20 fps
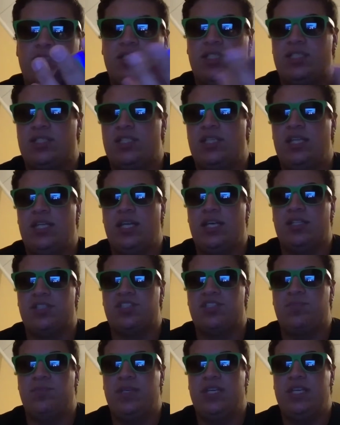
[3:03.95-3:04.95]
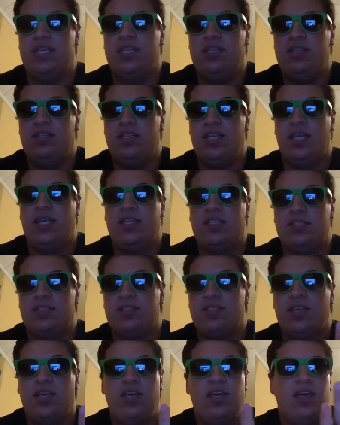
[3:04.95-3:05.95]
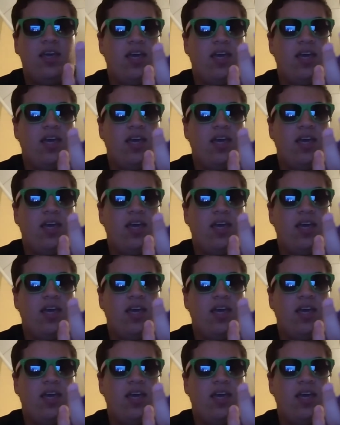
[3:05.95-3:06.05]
16x speed discs,